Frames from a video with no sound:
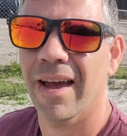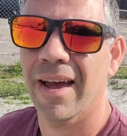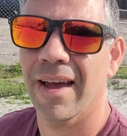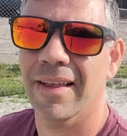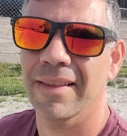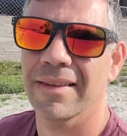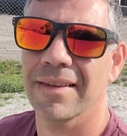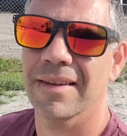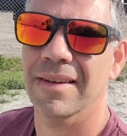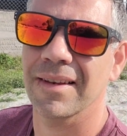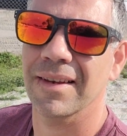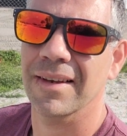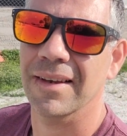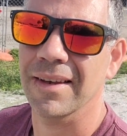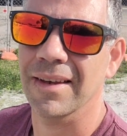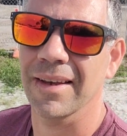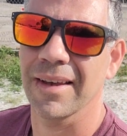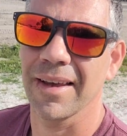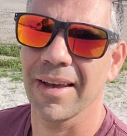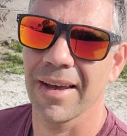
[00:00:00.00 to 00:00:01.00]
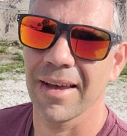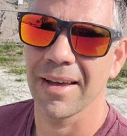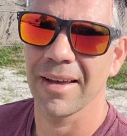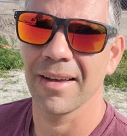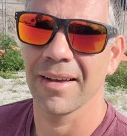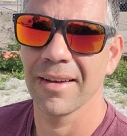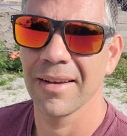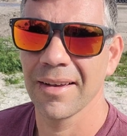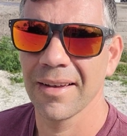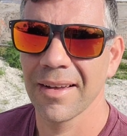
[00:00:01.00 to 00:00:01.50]
at the
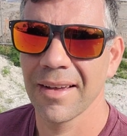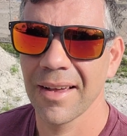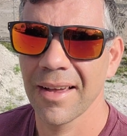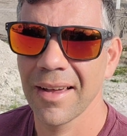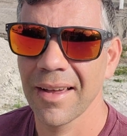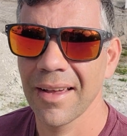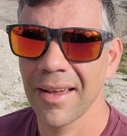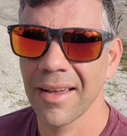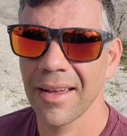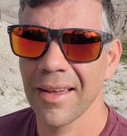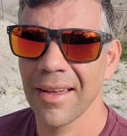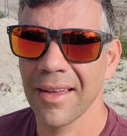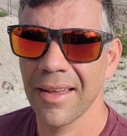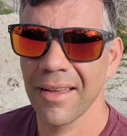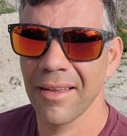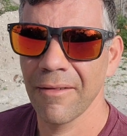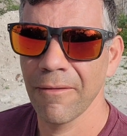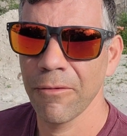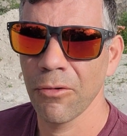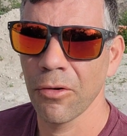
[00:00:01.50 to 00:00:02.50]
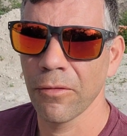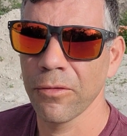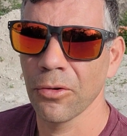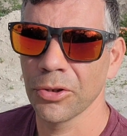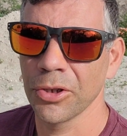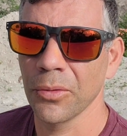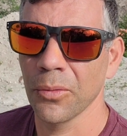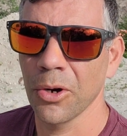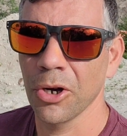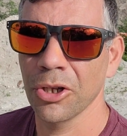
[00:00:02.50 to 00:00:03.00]

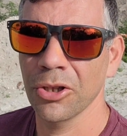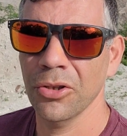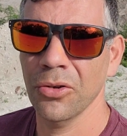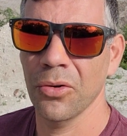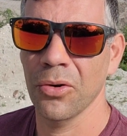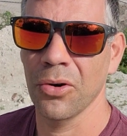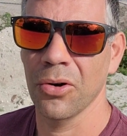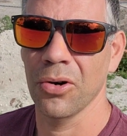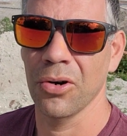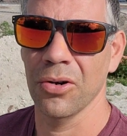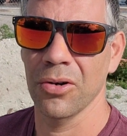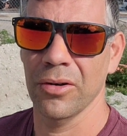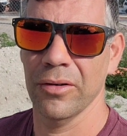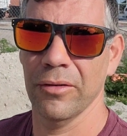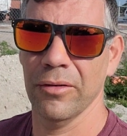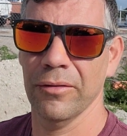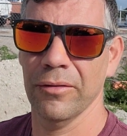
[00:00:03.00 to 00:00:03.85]
441 or